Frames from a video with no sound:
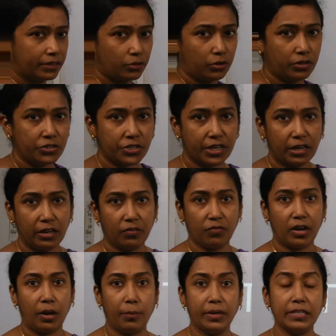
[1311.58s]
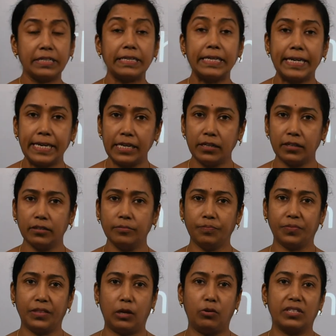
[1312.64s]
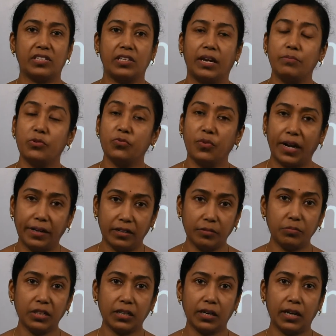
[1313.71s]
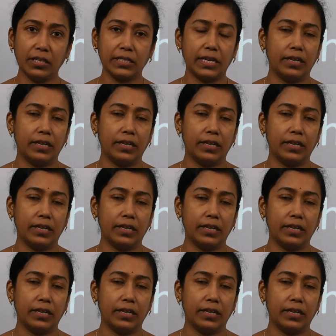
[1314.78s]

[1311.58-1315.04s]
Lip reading: technological environment, and here now it's time to wind up the class.